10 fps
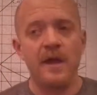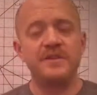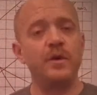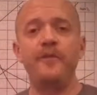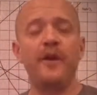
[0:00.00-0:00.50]

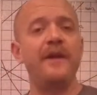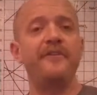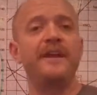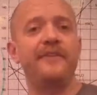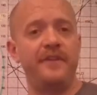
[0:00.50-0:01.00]
So if you're
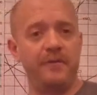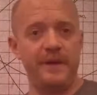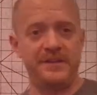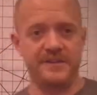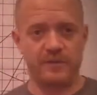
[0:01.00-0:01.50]
ever given a
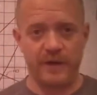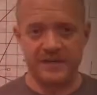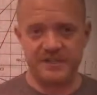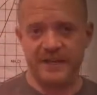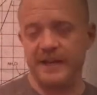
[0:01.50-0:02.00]
Regents
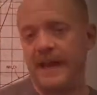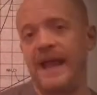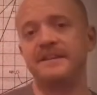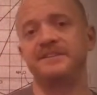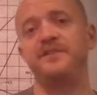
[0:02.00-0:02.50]
question and it
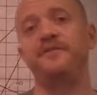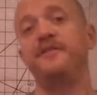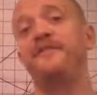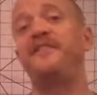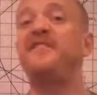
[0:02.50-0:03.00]
asks you
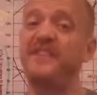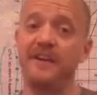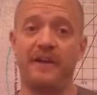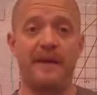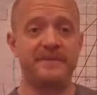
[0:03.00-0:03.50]
for 50
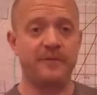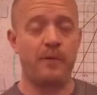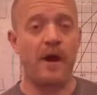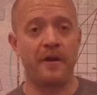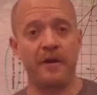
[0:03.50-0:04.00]
grams of
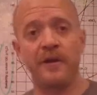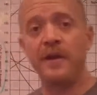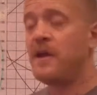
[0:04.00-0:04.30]
water,